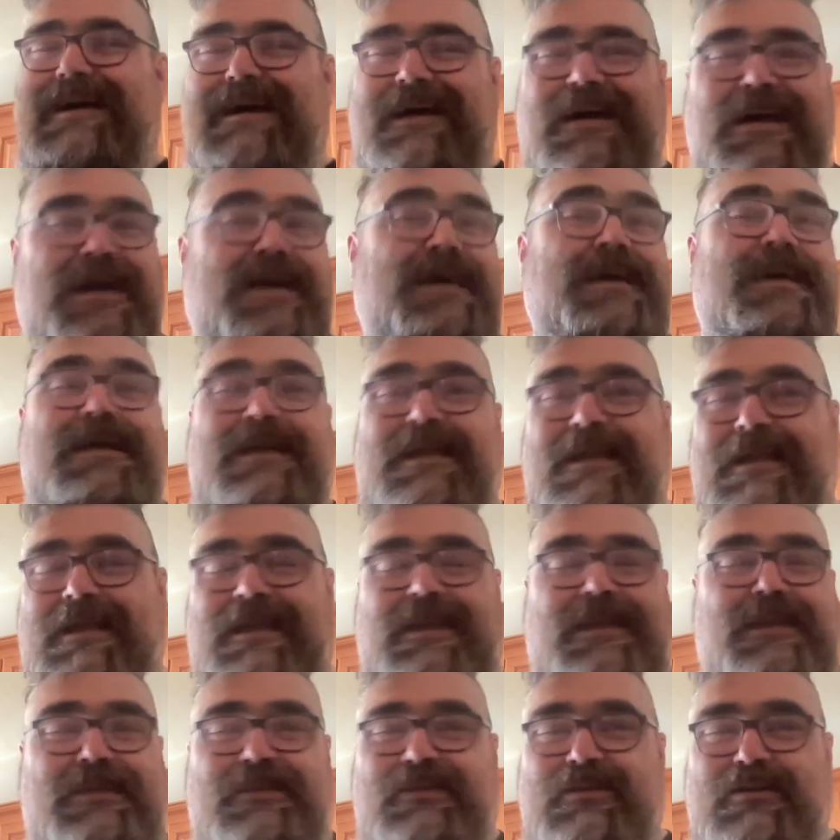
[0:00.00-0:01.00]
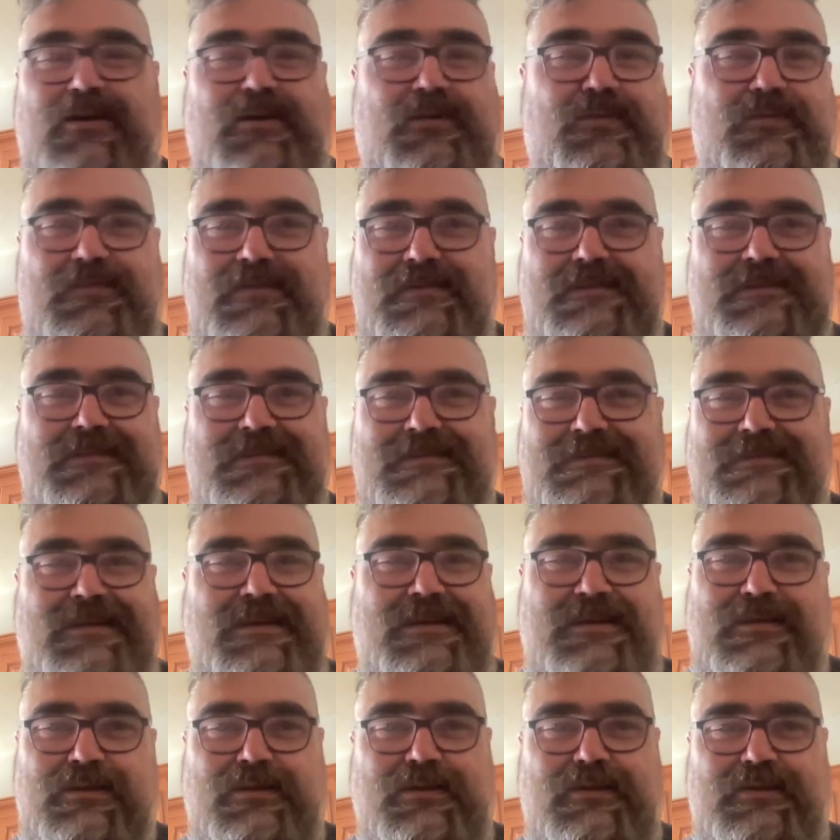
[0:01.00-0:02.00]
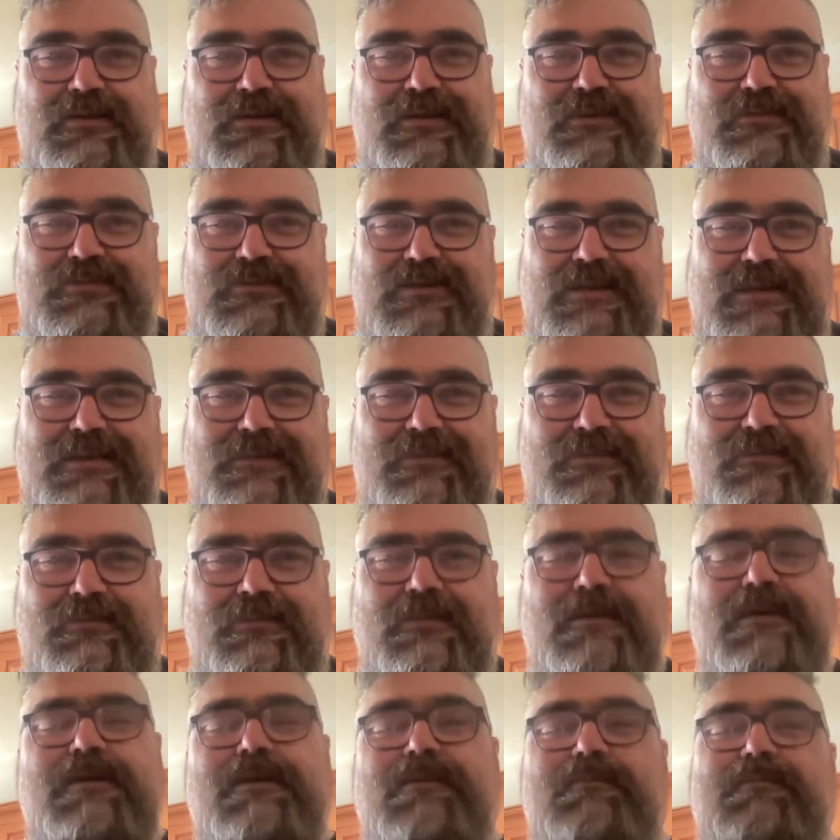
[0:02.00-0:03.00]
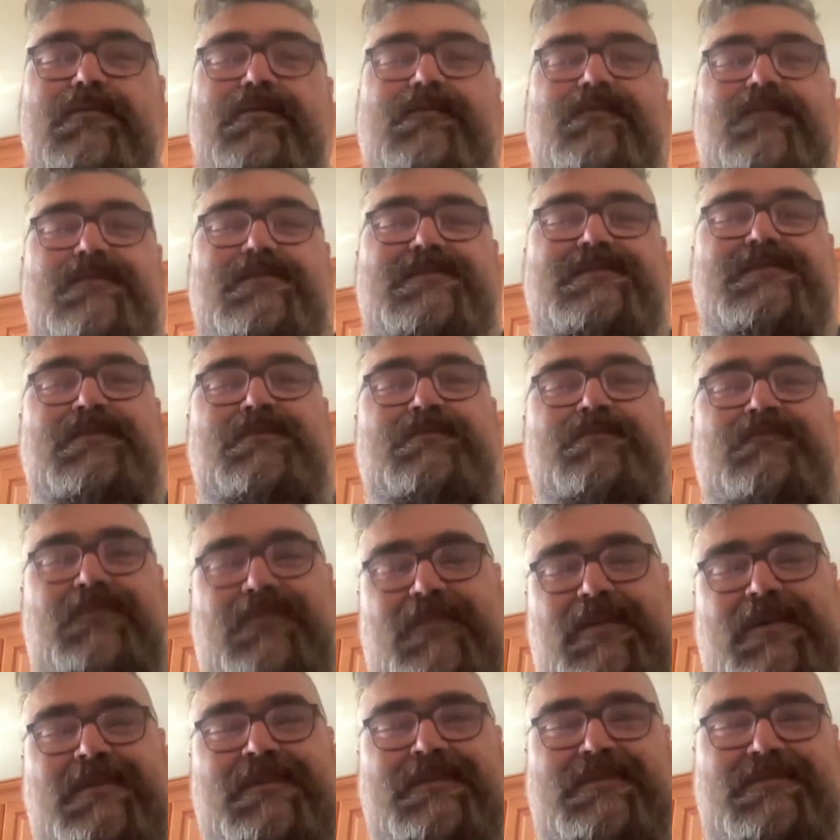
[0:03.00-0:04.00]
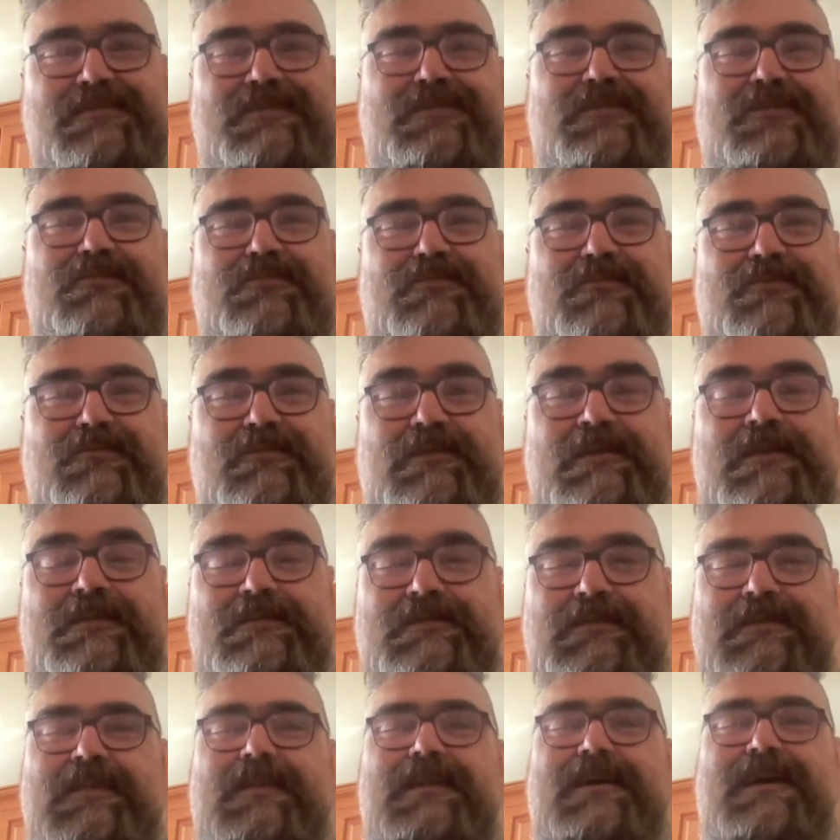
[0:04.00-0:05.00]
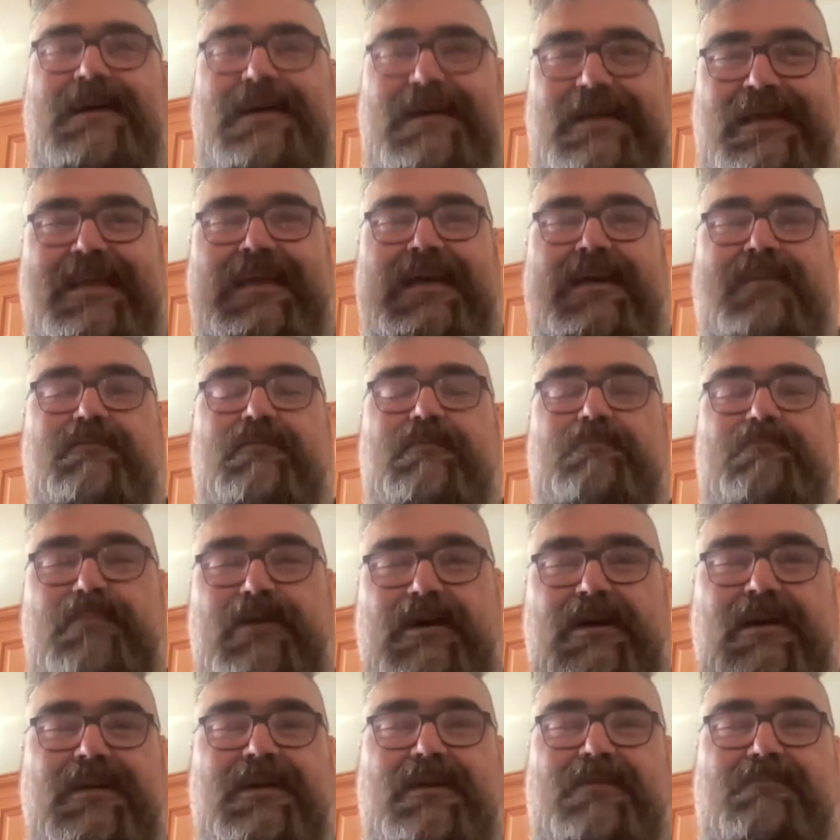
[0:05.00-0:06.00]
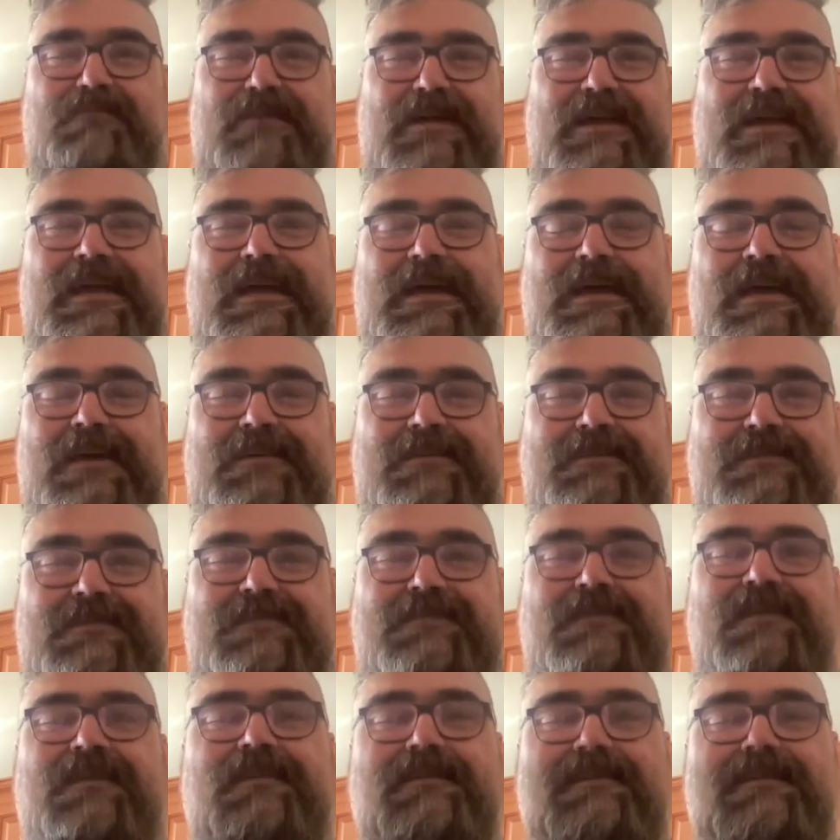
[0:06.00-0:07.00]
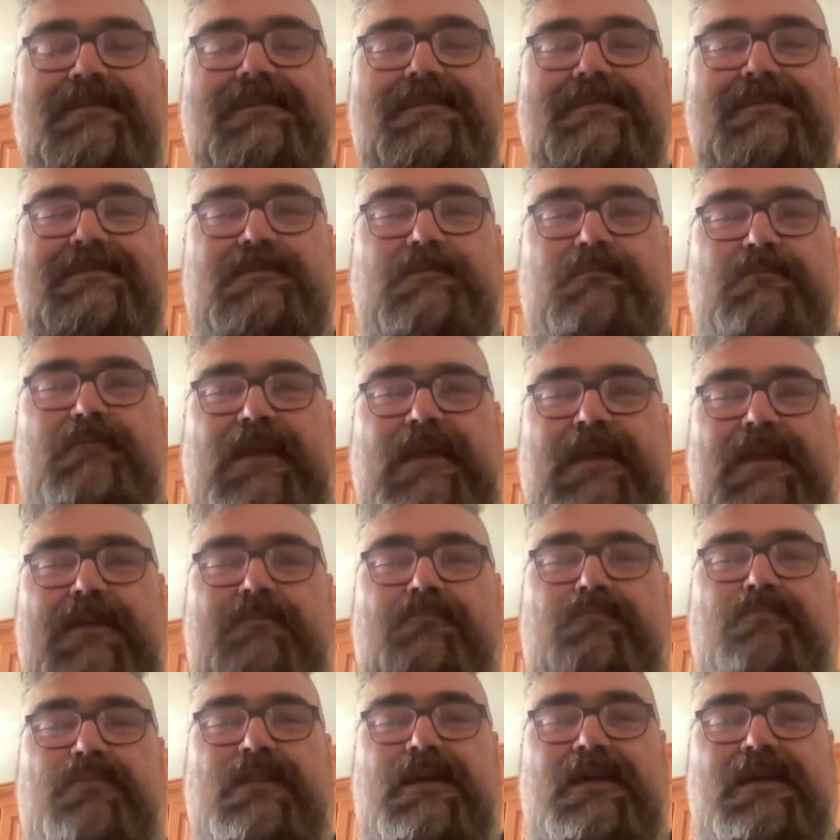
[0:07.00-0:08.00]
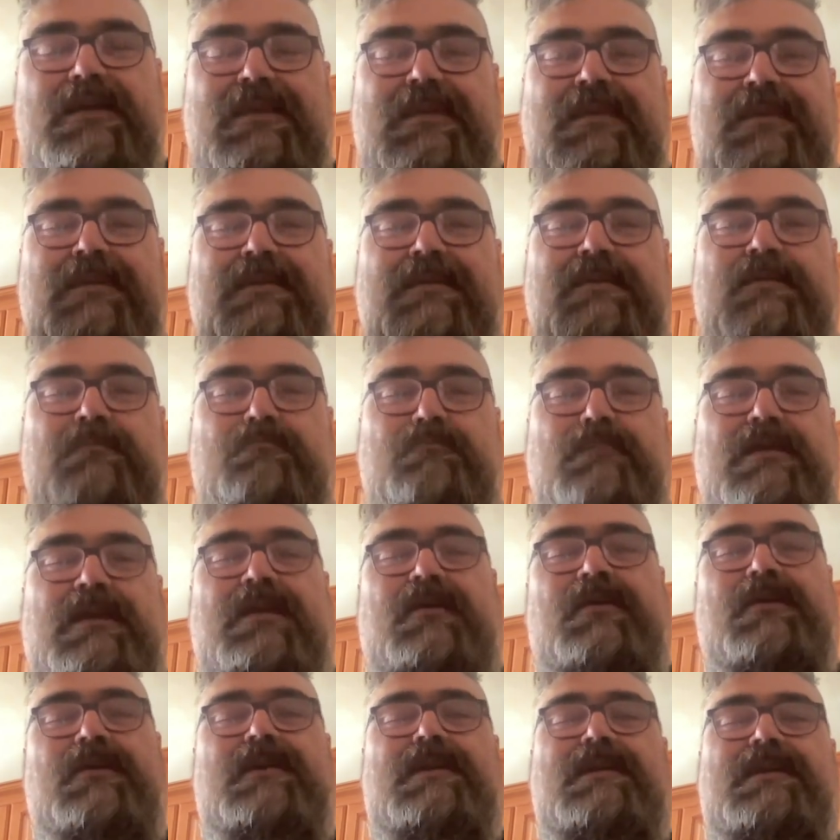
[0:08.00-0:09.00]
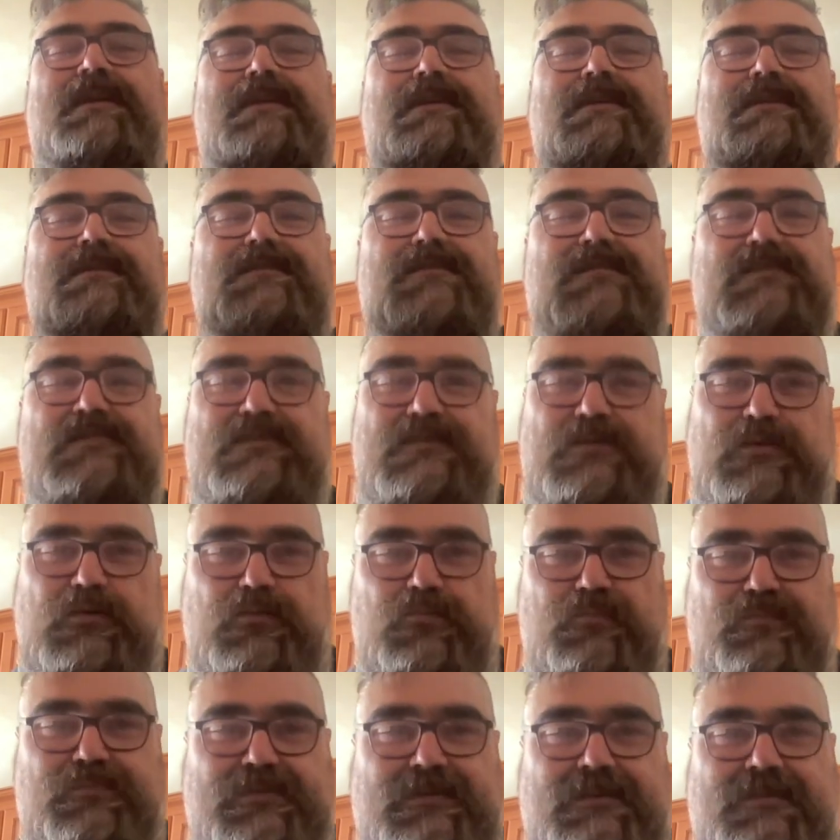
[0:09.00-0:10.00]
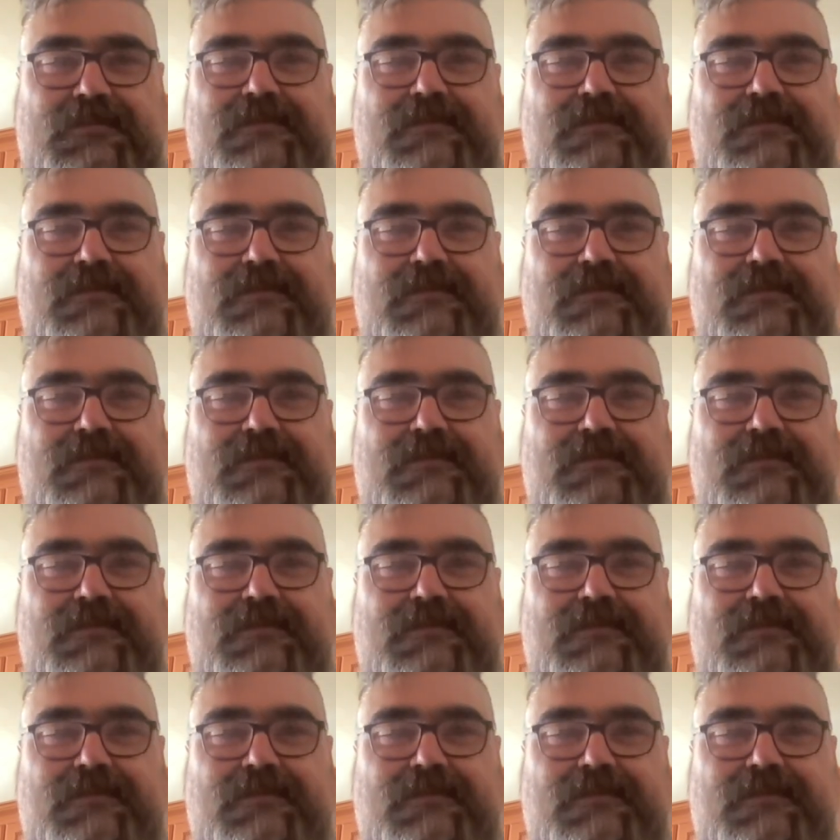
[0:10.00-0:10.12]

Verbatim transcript: I know this is not a cooking channel, but for some fucking stupid reason, I have a bug up my ass to make Bloody Mary soup.